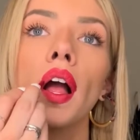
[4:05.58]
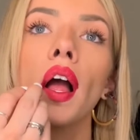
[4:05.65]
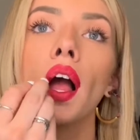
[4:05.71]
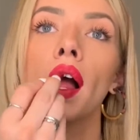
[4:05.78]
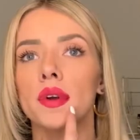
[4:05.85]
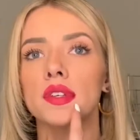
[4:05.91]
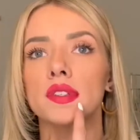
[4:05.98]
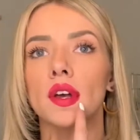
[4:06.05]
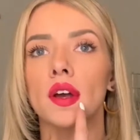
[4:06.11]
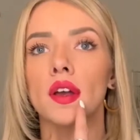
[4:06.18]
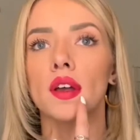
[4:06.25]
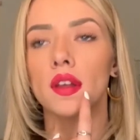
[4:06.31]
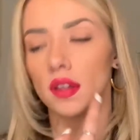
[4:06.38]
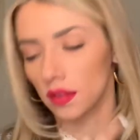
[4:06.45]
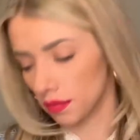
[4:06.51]
What is that?
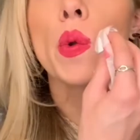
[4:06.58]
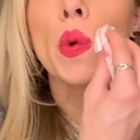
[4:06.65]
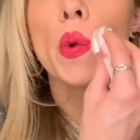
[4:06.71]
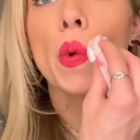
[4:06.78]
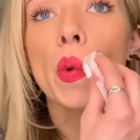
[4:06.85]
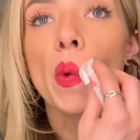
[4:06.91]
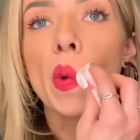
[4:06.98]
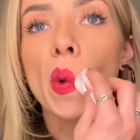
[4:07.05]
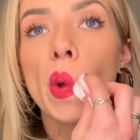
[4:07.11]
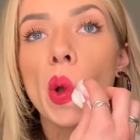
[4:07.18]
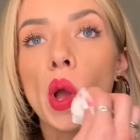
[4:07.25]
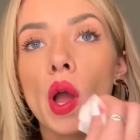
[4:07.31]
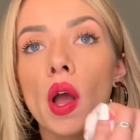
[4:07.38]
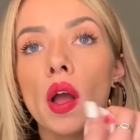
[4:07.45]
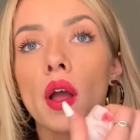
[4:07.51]

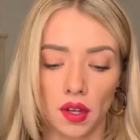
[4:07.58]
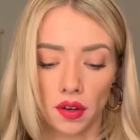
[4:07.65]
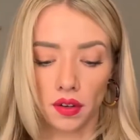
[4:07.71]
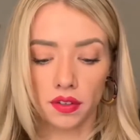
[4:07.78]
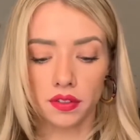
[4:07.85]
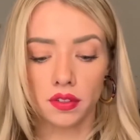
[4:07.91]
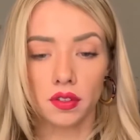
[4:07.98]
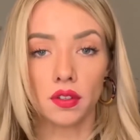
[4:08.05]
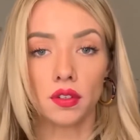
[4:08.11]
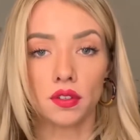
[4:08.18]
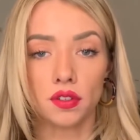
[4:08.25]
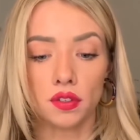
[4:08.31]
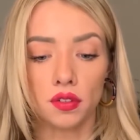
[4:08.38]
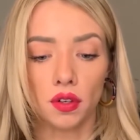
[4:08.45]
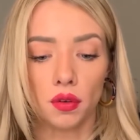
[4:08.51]
That honestly looked
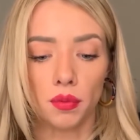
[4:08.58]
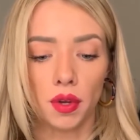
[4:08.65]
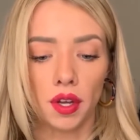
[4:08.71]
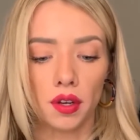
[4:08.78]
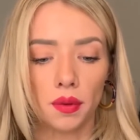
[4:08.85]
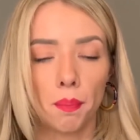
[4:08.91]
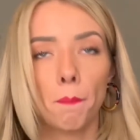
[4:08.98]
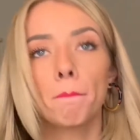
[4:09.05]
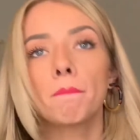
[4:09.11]
so bad.